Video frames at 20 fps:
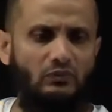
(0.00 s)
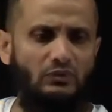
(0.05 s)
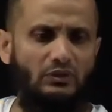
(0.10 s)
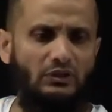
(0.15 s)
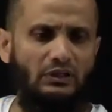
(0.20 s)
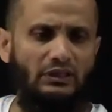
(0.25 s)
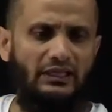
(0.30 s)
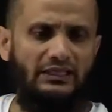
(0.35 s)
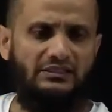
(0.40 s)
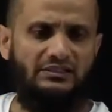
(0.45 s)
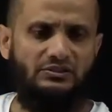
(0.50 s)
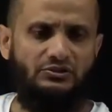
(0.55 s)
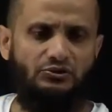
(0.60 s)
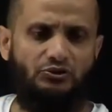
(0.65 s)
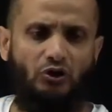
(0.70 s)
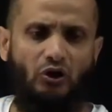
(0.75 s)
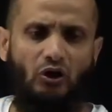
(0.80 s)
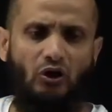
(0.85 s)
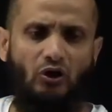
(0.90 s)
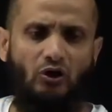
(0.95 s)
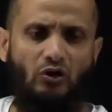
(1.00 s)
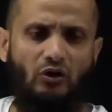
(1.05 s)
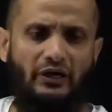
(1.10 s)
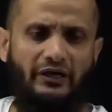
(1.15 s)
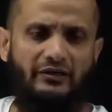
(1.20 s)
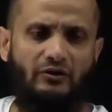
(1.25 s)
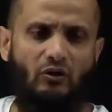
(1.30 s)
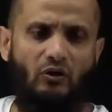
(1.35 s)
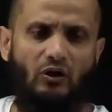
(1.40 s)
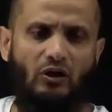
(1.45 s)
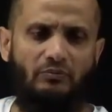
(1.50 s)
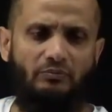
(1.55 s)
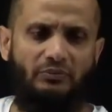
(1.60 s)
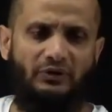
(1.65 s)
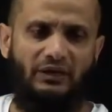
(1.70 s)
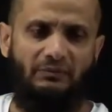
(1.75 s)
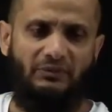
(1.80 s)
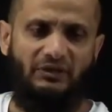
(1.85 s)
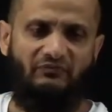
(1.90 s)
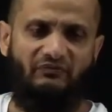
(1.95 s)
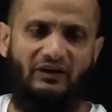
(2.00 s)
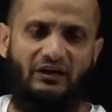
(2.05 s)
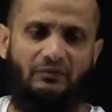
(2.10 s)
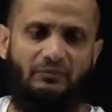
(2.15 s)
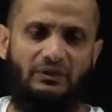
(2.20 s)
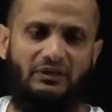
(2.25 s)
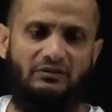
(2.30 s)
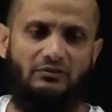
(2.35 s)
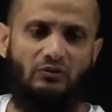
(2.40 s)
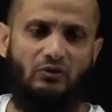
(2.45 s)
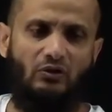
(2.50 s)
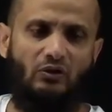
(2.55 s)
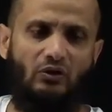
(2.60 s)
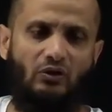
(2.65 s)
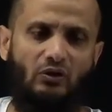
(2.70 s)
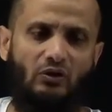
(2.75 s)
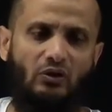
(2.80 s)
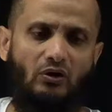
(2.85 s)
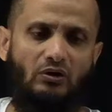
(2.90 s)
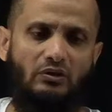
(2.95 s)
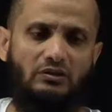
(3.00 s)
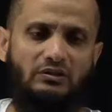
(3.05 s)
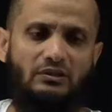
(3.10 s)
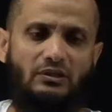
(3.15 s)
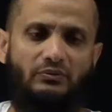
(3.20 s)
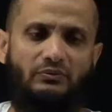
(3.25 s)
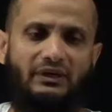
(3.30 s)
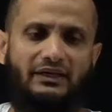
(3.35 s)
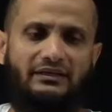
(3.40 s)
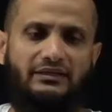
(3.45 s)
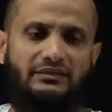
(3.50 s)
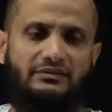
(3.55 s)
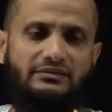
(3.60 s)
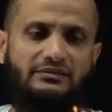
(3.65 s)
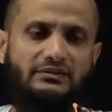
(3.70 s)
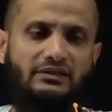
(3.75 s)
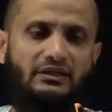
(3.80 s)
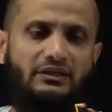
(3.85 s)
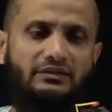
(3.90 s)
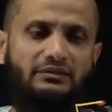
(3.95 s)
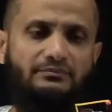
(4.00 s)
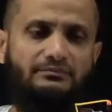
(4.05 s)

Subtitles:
Let's draw an on-prem environment on the right-hand side.